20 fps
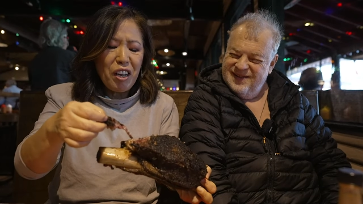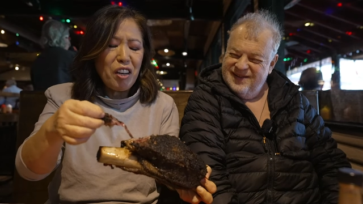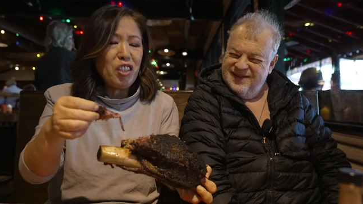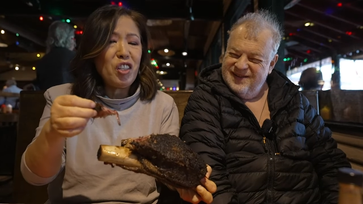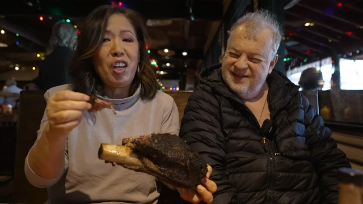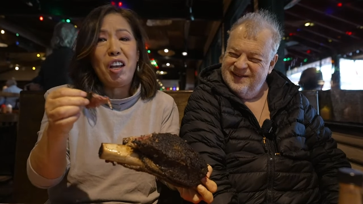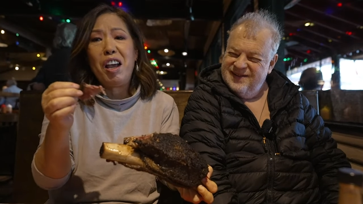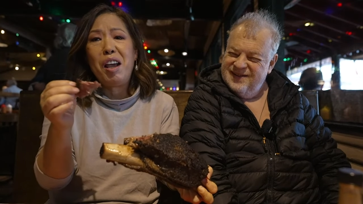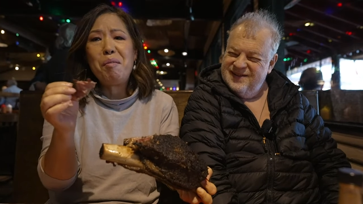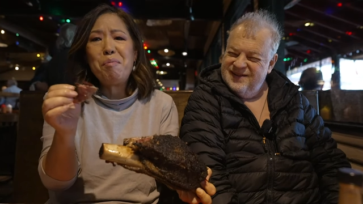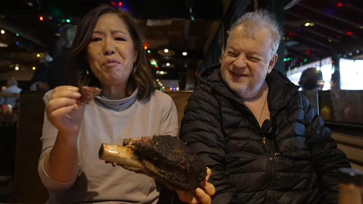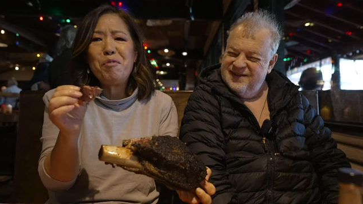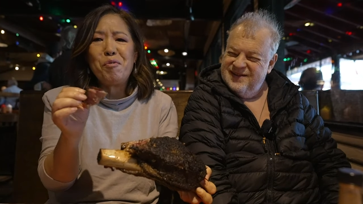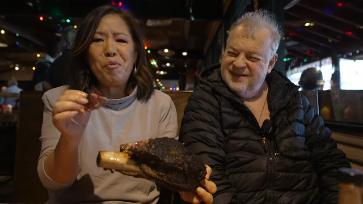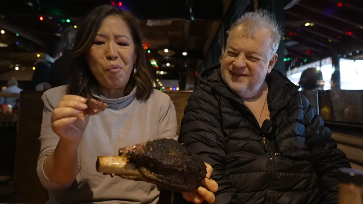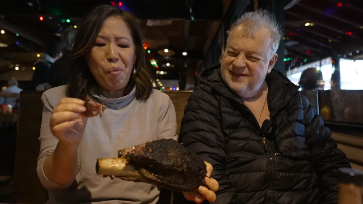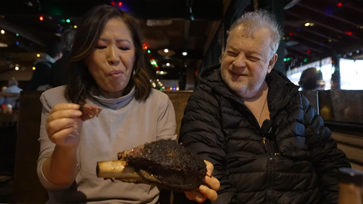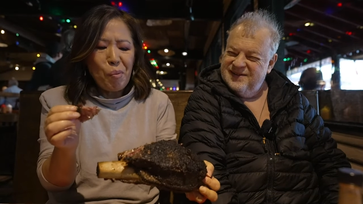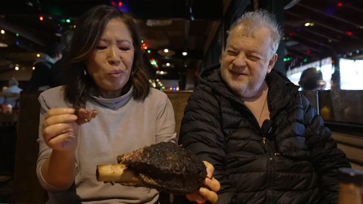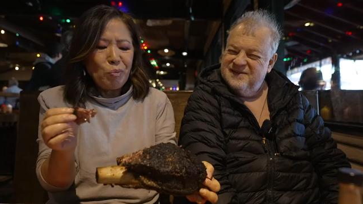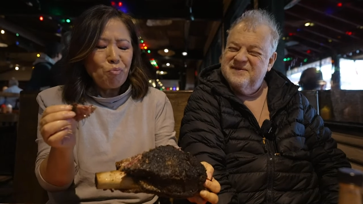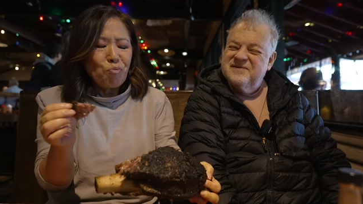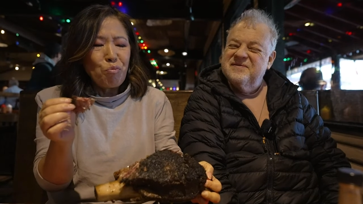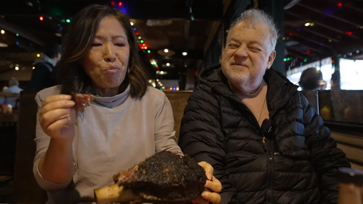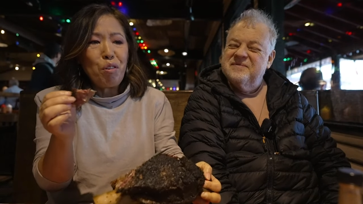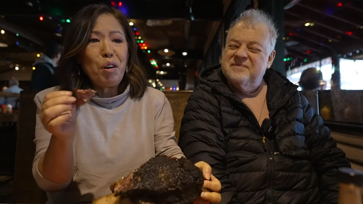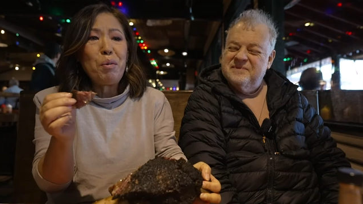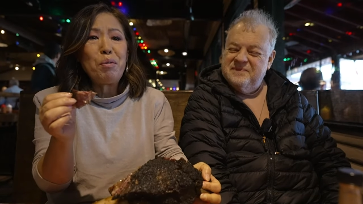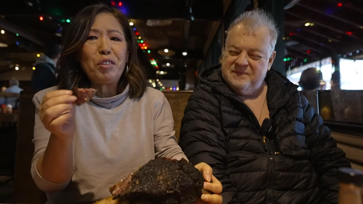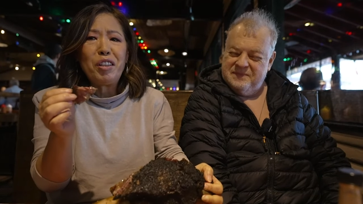Speaker 1: There's a heaven.
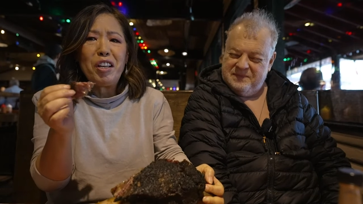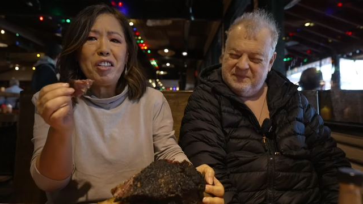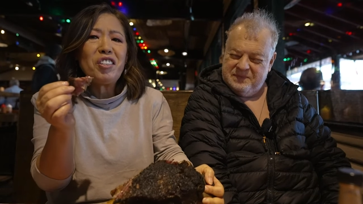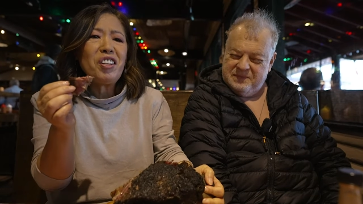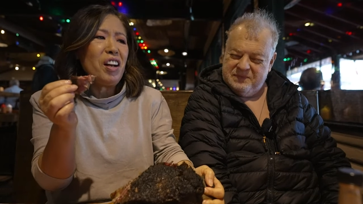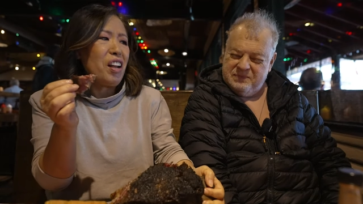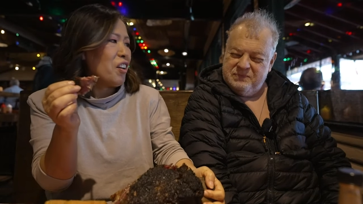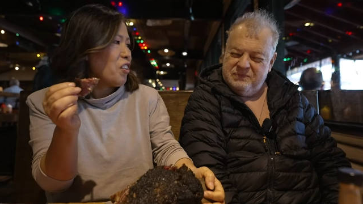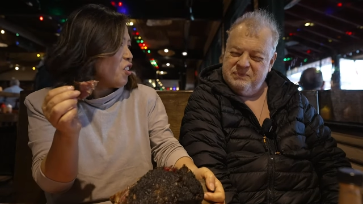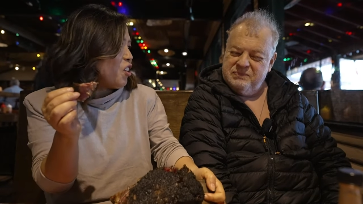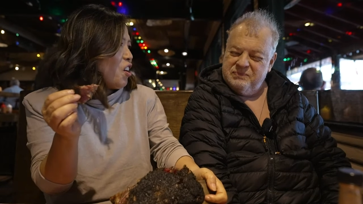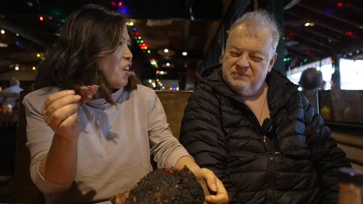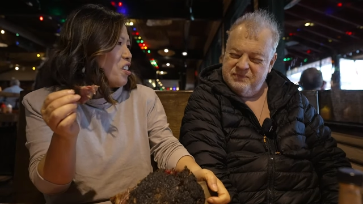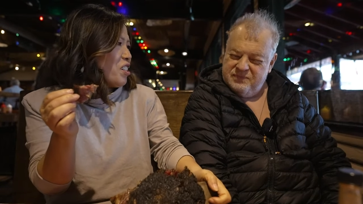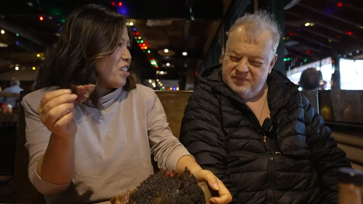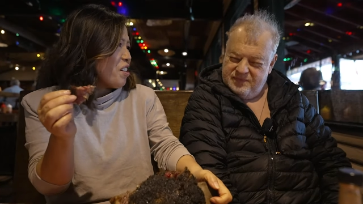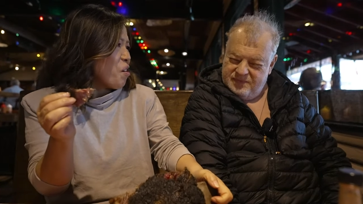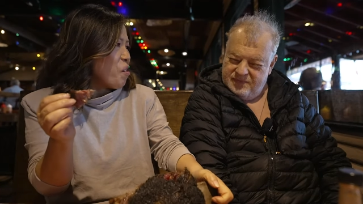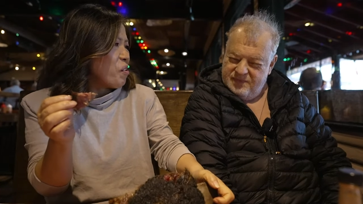Confession like this.